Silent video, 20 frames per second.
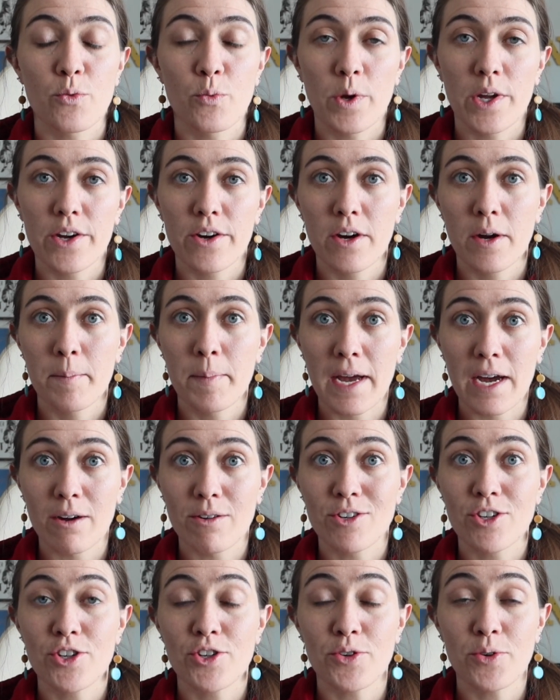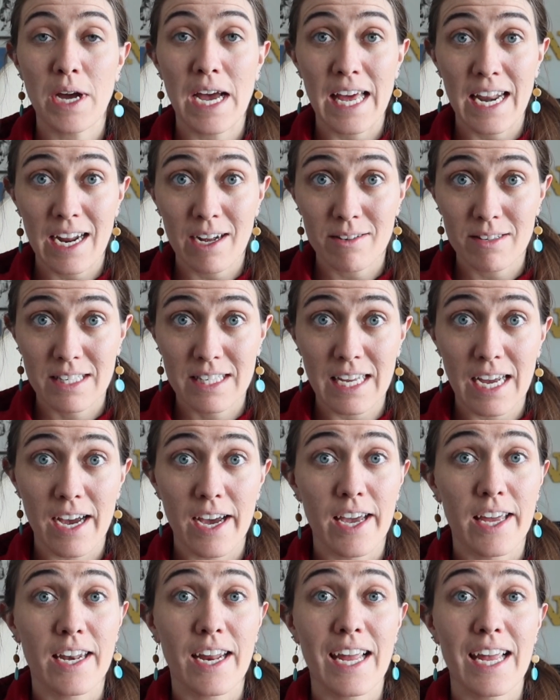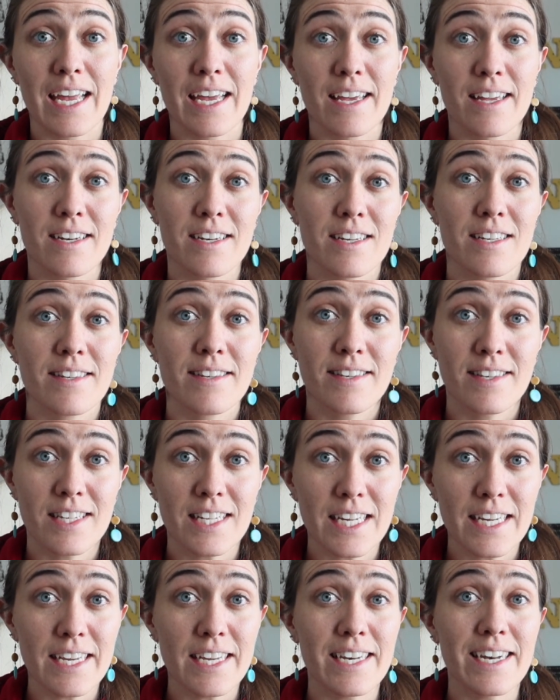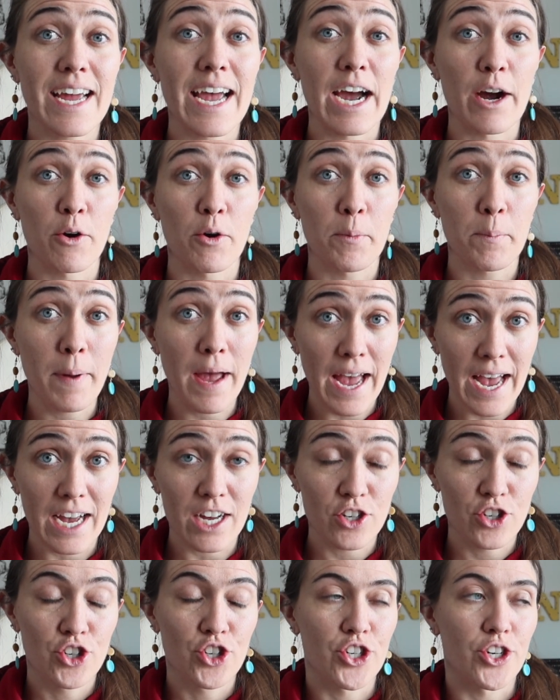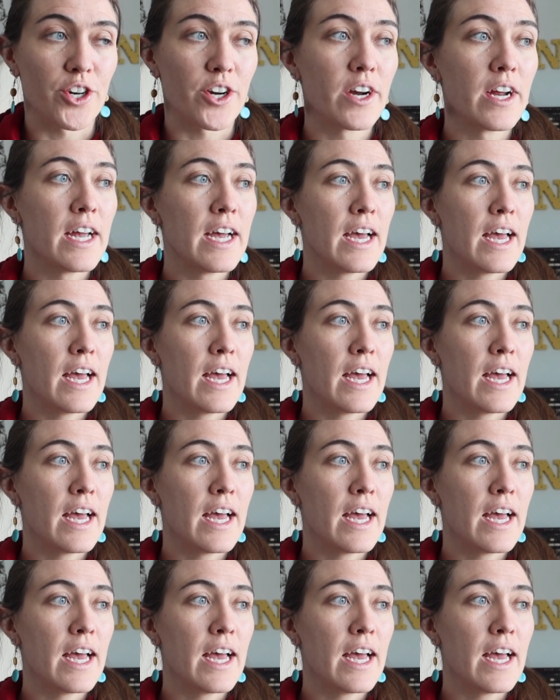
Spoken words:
we are about to head outside and seed our pasture.